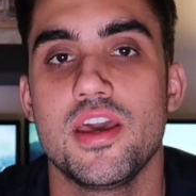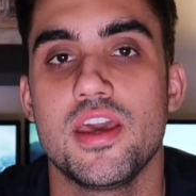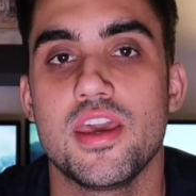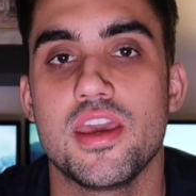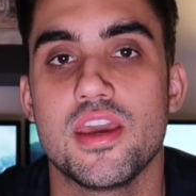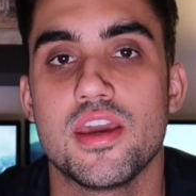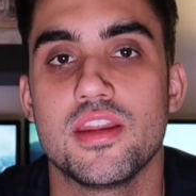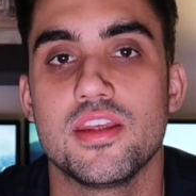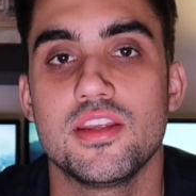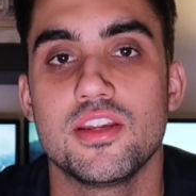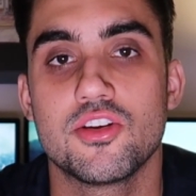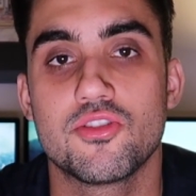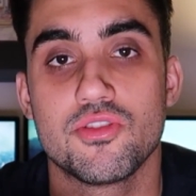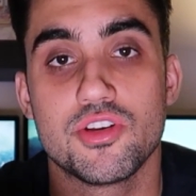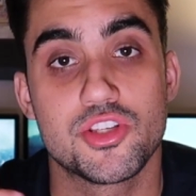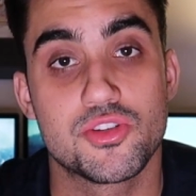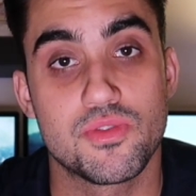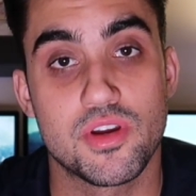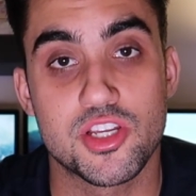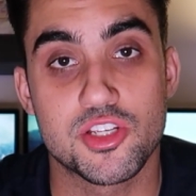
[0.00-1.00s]
an
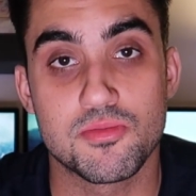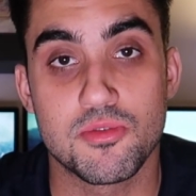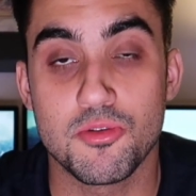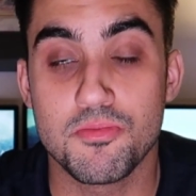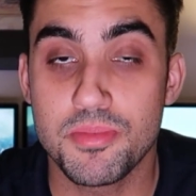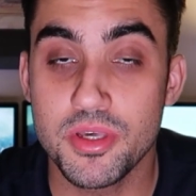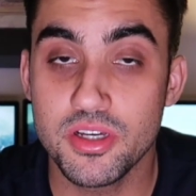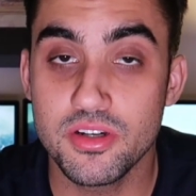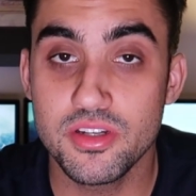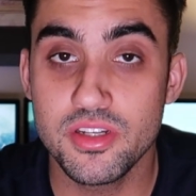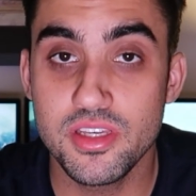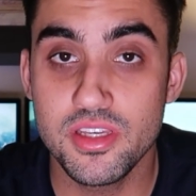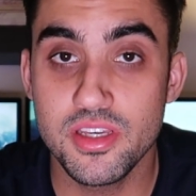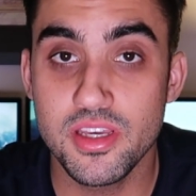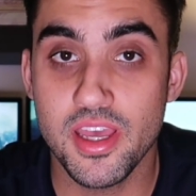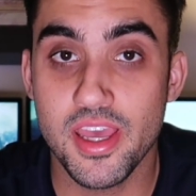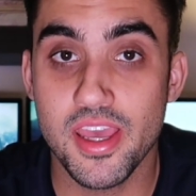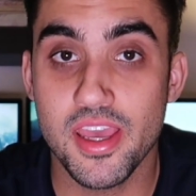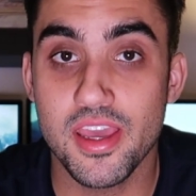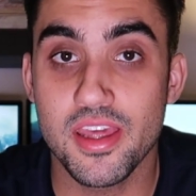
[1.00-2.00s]
increased range of
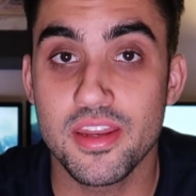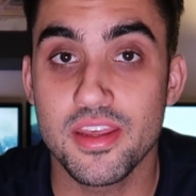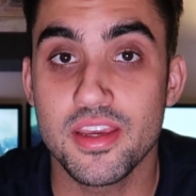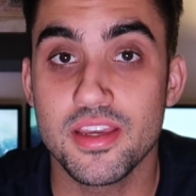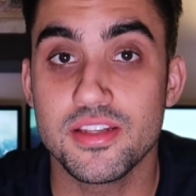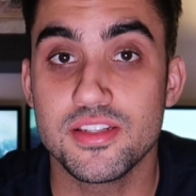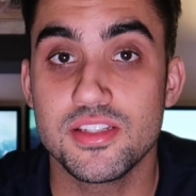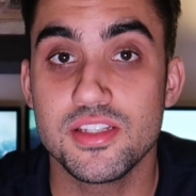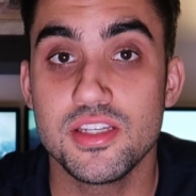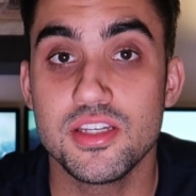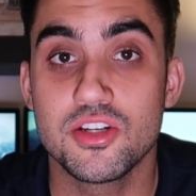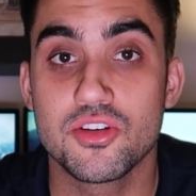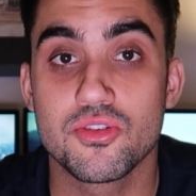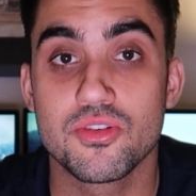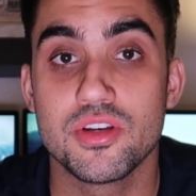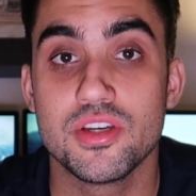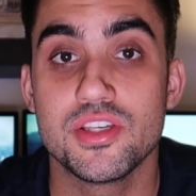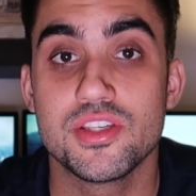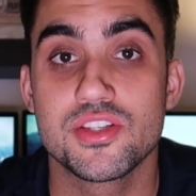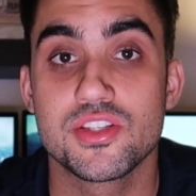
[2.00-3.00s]
mobility and a
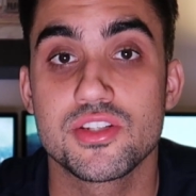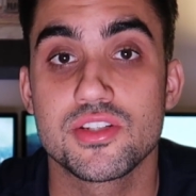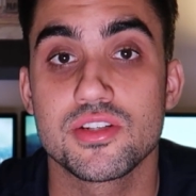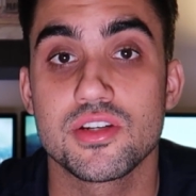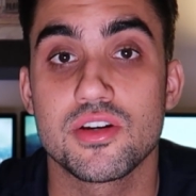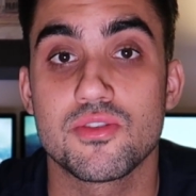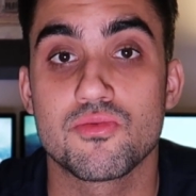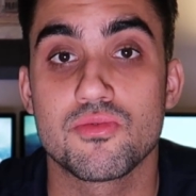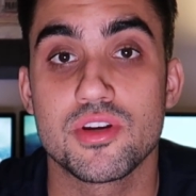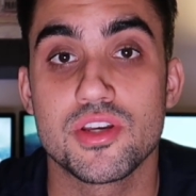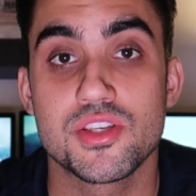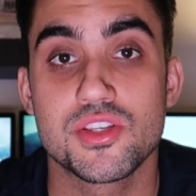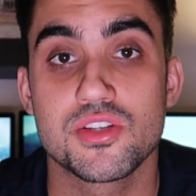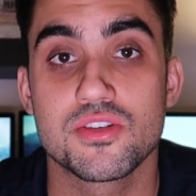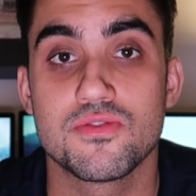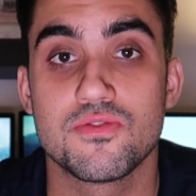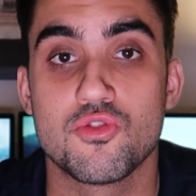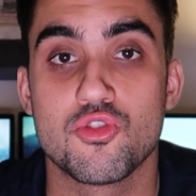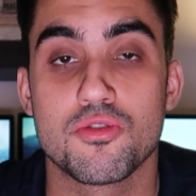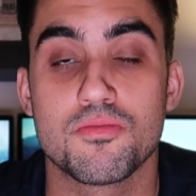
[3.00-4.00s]
decreased
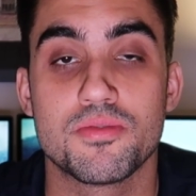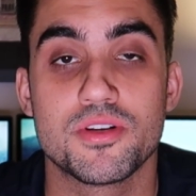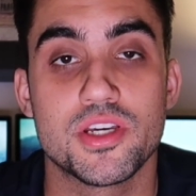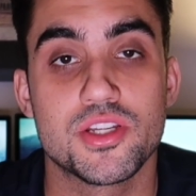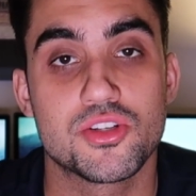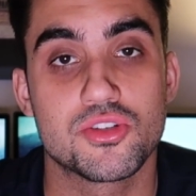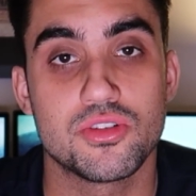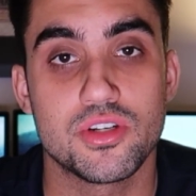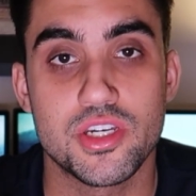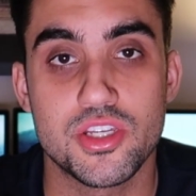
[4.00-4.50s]
risk for potential